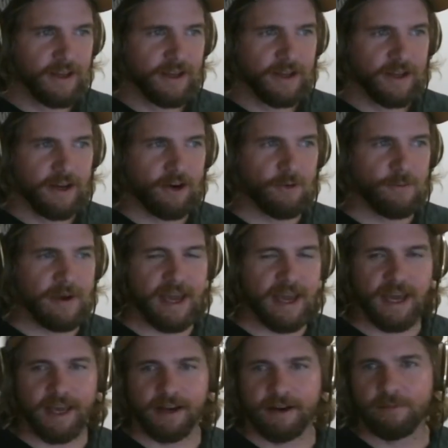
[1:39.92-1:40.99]
Oh
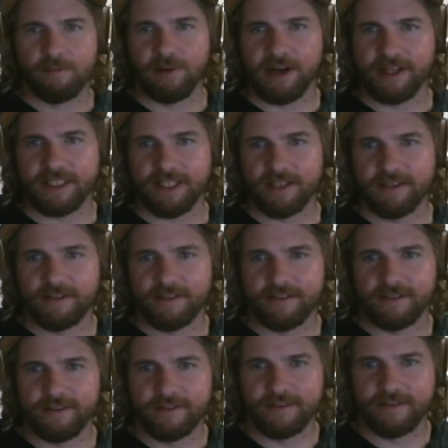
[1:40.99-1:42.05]
man, but
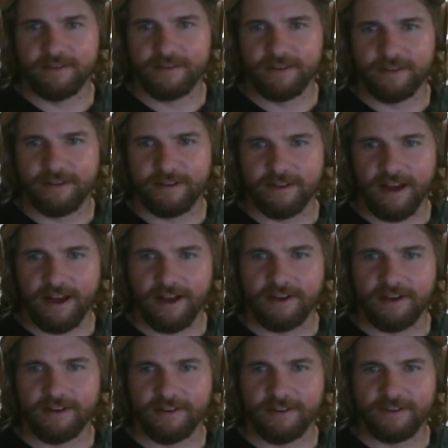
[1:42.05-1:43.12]
we
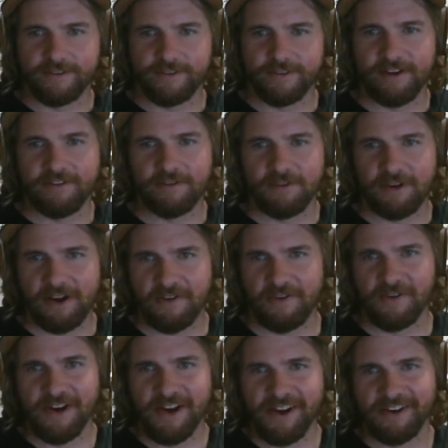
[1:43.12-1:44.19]
haven't
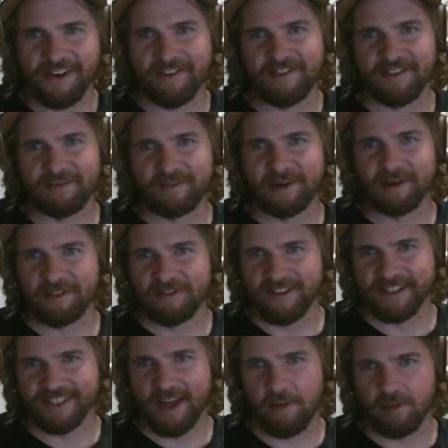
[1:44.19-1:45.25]
been able to
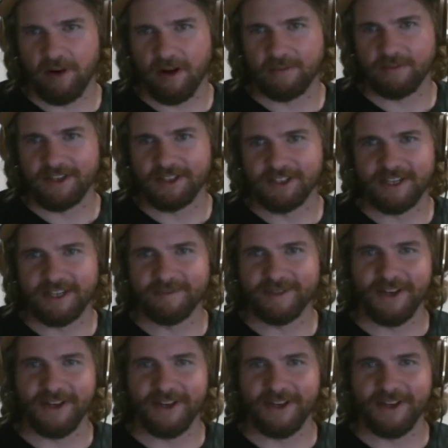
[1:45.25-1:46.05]
fix that problem yet, James.